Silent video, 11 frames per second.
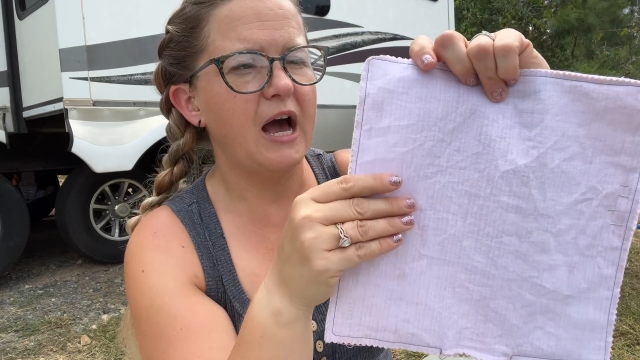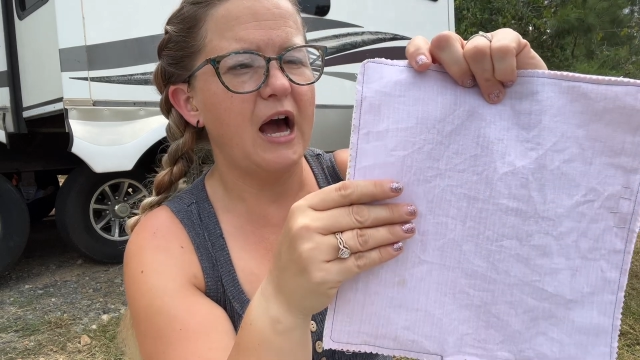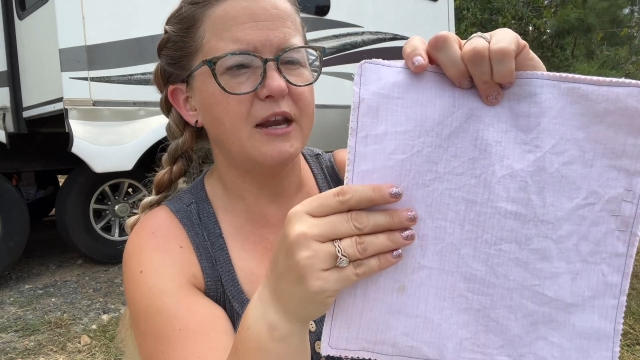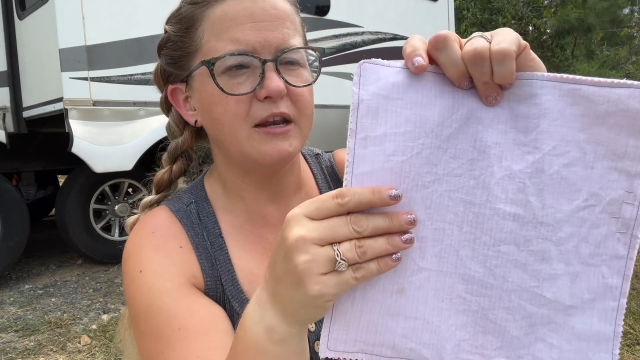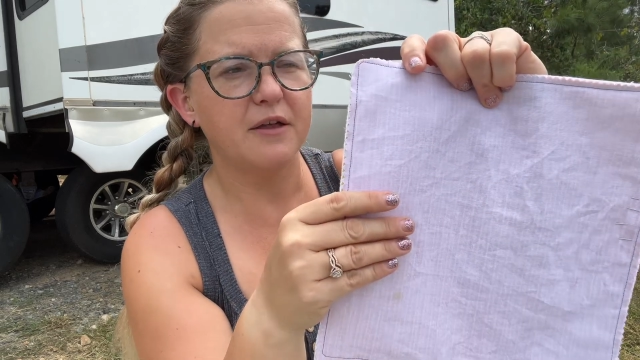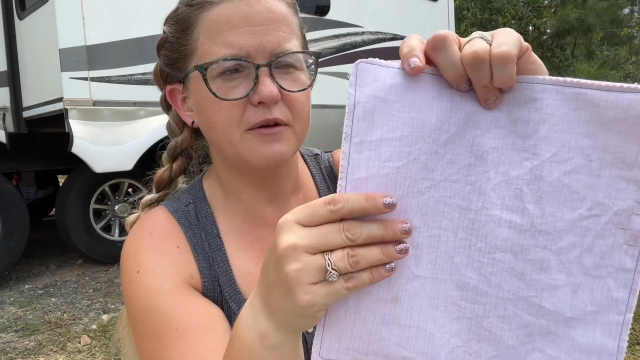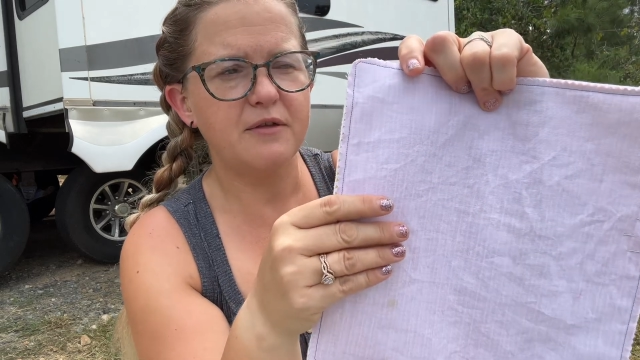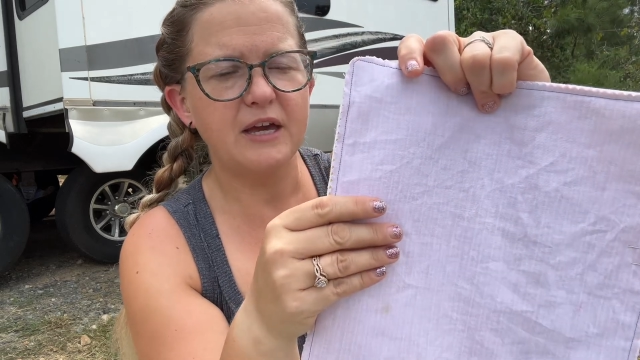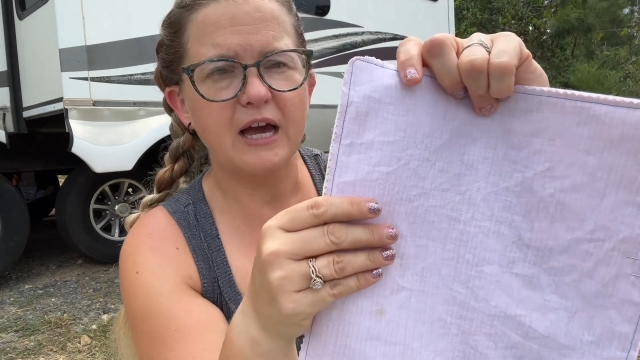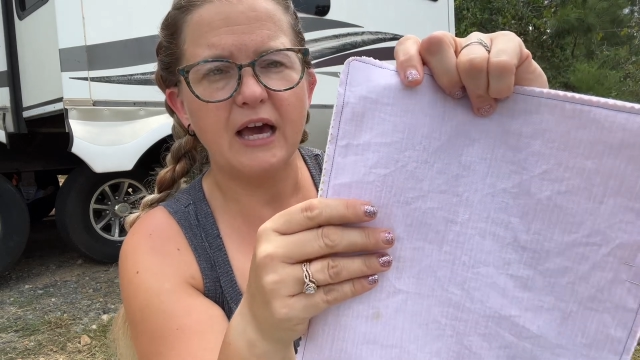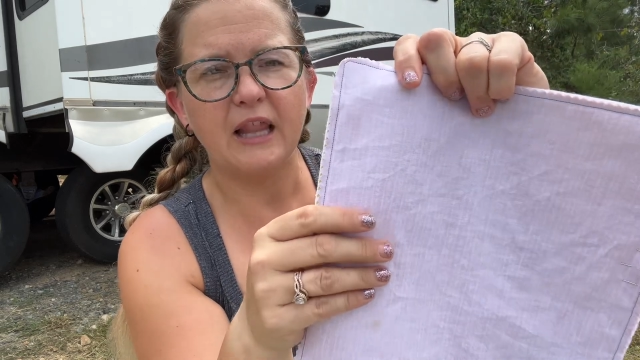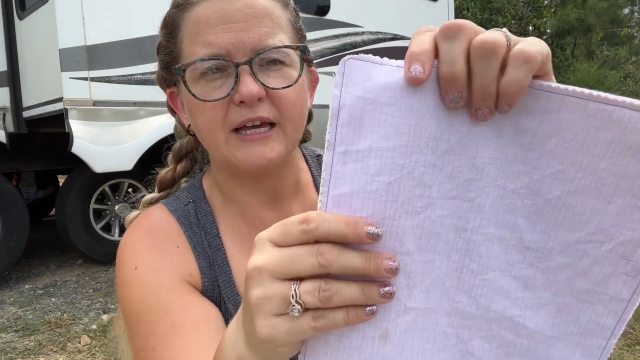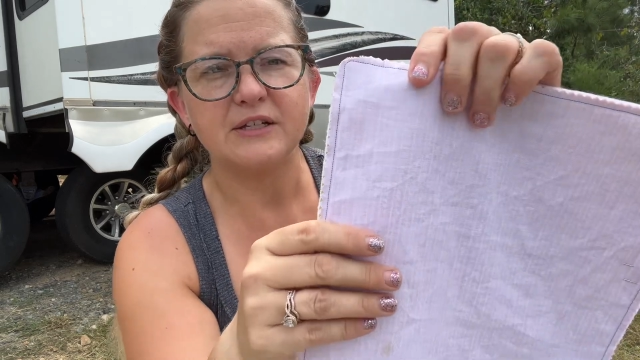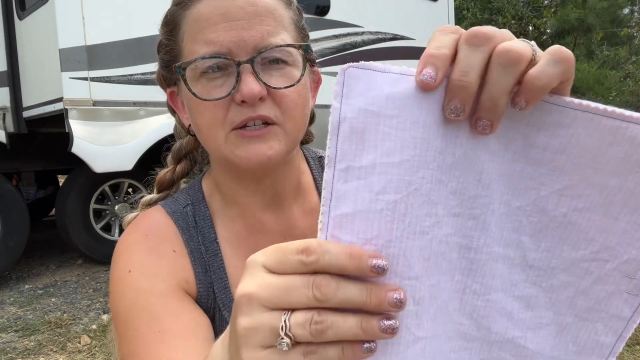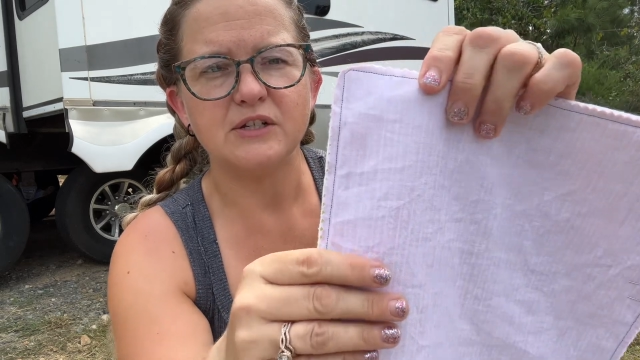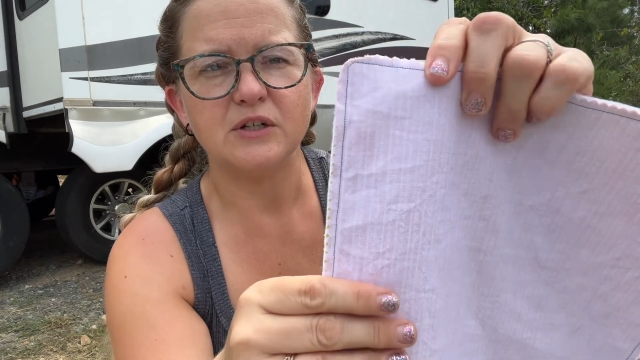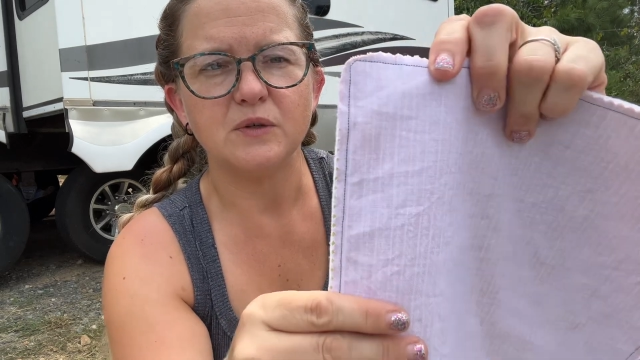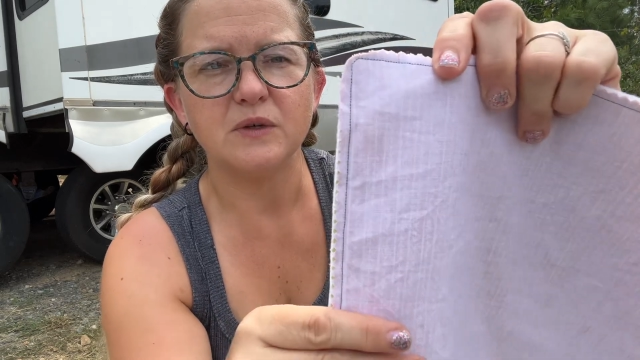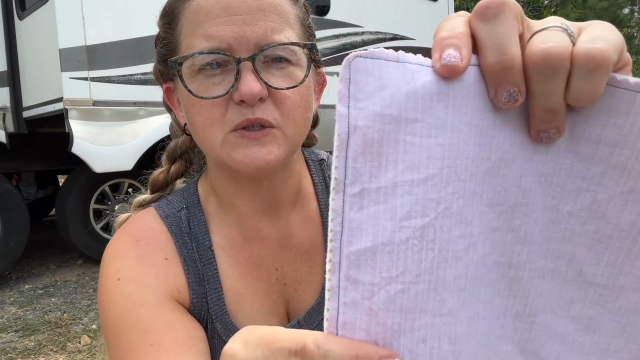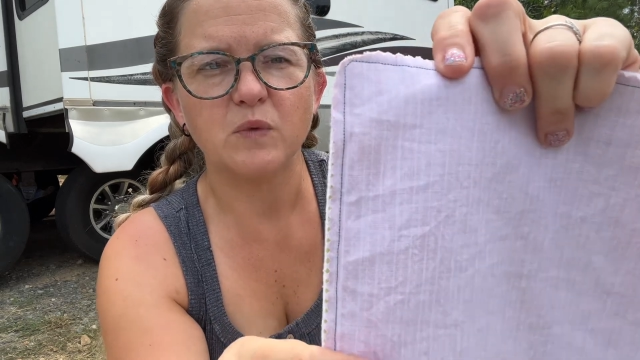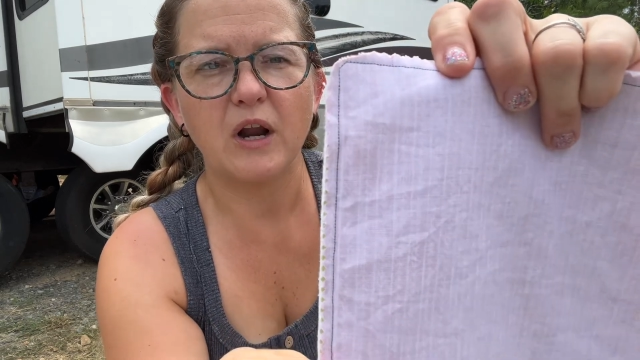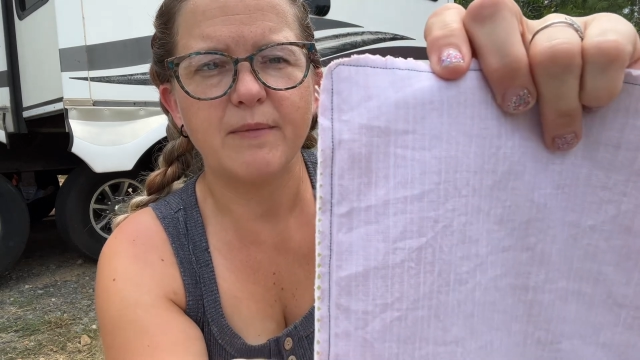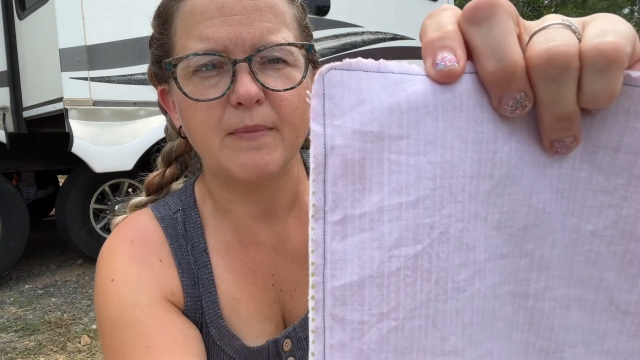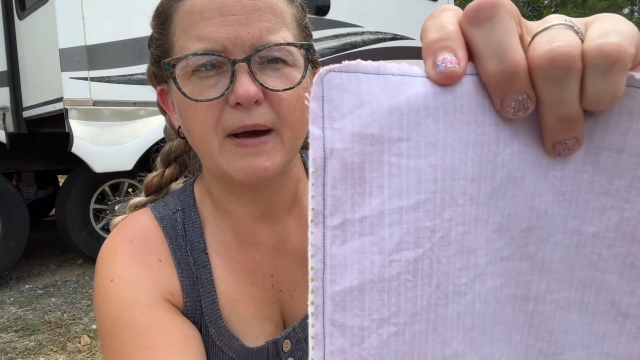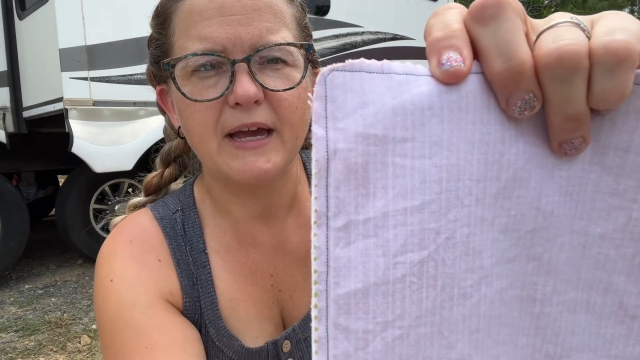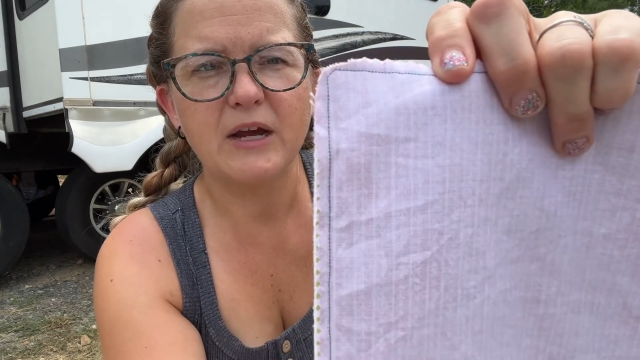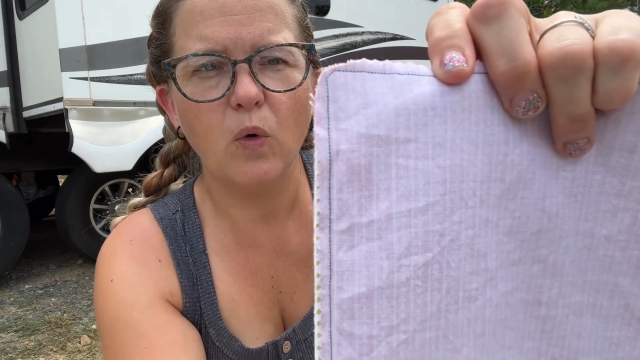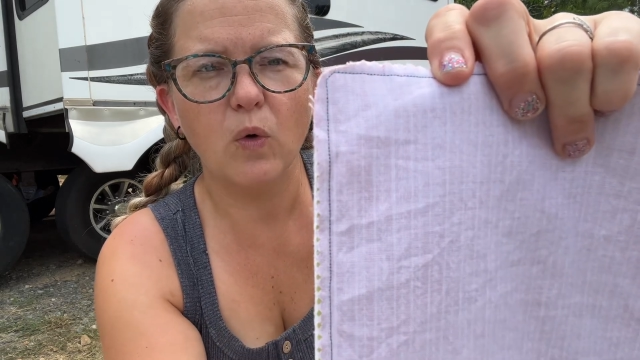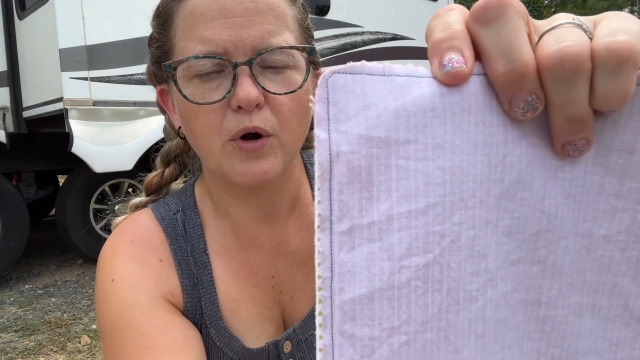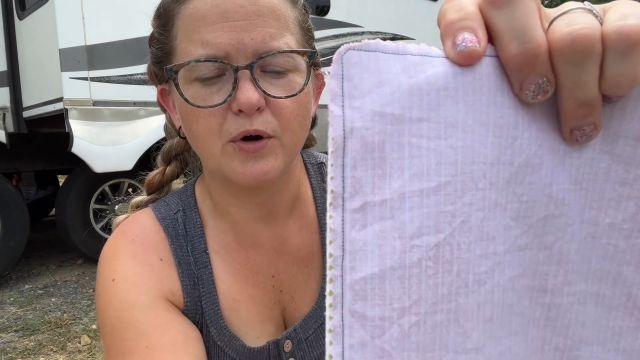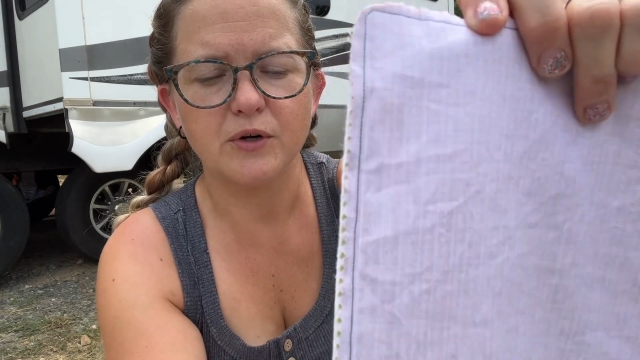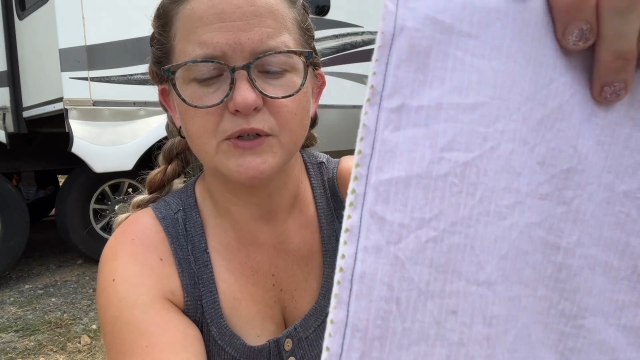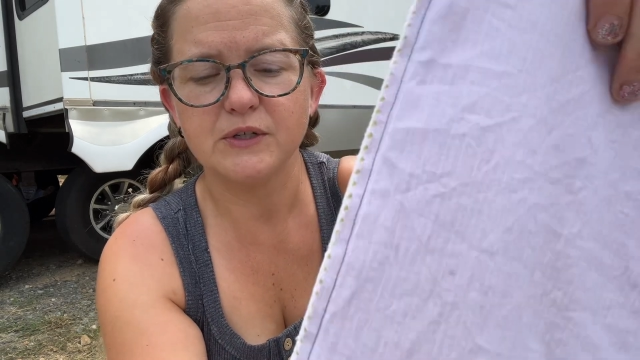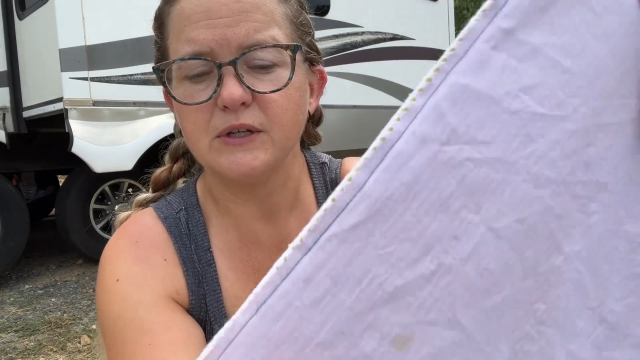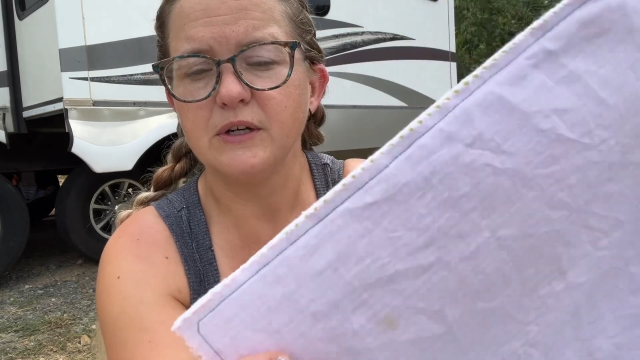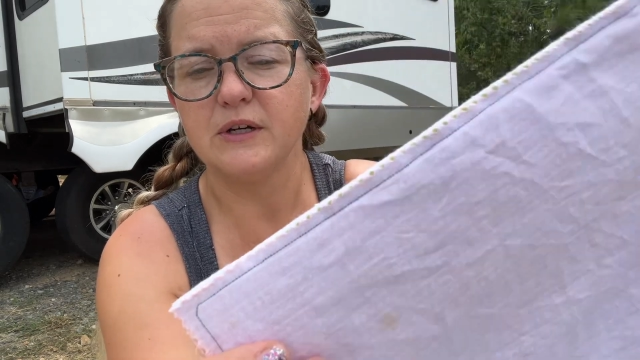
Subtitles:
Another thing I like to do is when I'm in my corners,